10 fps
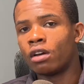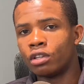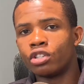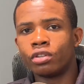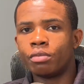
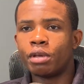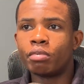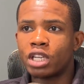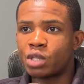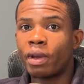literally,
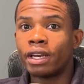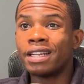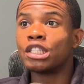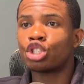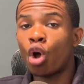people are spending
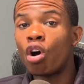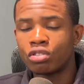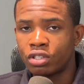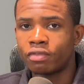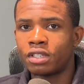
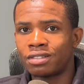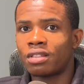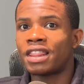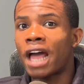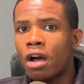tons of
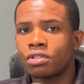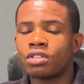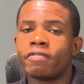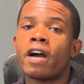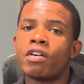thousands
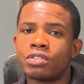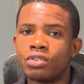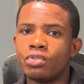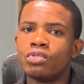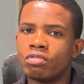of hours on
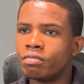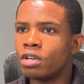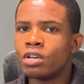YouTube.